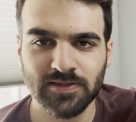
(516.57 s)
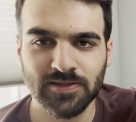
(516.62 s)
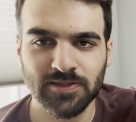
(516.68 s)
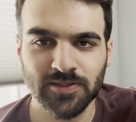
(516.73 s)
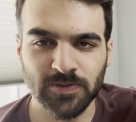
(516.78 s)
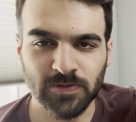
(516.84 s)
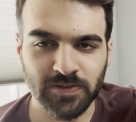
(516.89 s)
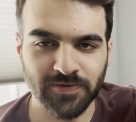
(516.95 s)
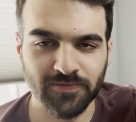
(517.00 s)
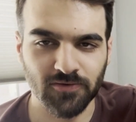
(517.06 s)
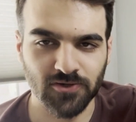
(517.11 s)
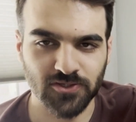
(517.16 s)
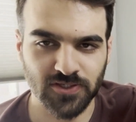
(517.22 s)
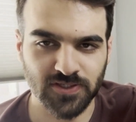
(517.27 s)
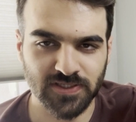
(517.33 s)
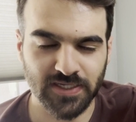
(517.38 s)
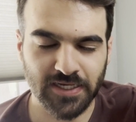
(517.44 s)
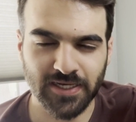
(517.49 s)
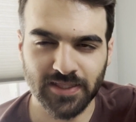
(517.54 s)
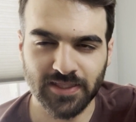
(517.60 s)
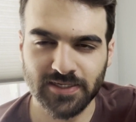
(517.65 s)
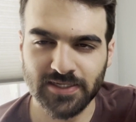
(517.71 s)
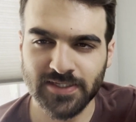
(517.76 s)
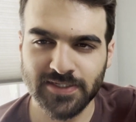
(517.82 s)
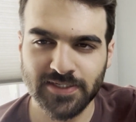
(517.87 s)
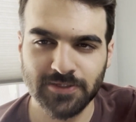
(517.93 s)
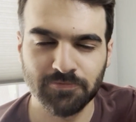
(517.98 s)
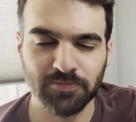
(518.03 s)
3 versions like
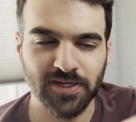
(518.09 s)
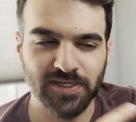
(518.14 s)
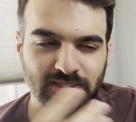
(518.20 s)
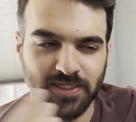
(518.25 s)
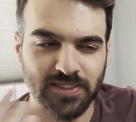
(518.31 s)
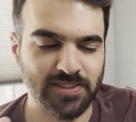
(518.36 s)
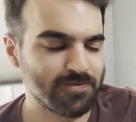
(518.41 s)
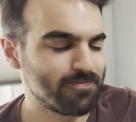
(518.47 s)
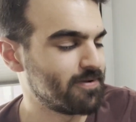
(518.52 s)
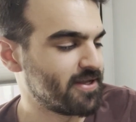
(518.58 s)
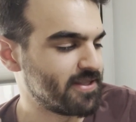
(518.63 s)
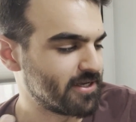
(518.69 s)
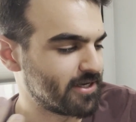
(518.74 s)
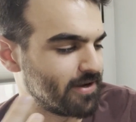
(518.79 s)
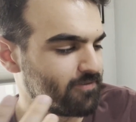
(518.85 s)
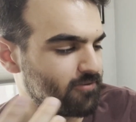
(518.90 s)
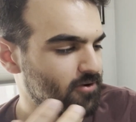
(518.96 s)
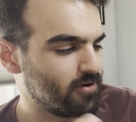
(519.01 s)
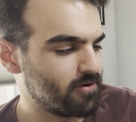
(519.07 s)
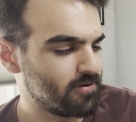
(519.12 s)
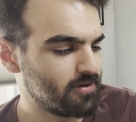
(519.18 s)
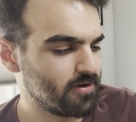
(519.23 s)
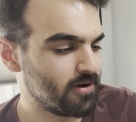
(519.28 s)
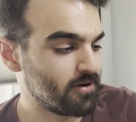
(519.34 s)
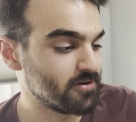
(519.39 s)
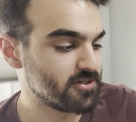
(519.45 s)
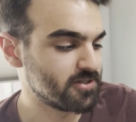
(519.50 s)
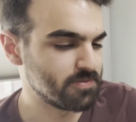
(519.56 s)
this because I just find the cover
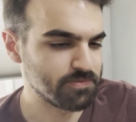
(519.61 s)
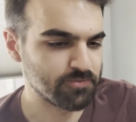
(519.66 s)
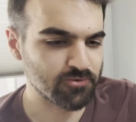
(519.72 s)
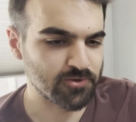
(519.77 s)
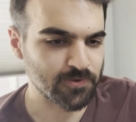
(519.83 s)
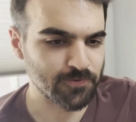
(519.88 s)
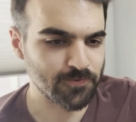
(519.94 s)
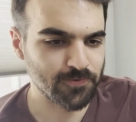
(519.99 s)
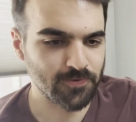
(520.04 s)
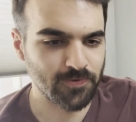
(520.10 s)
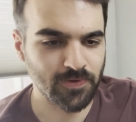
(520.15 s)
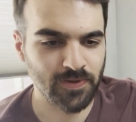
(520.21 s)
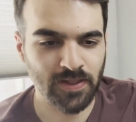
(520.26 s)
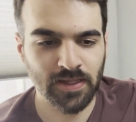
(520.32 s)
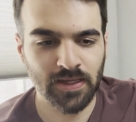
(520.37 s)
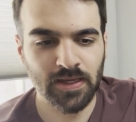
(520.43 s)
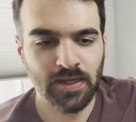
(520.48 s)
art to be pretty cool.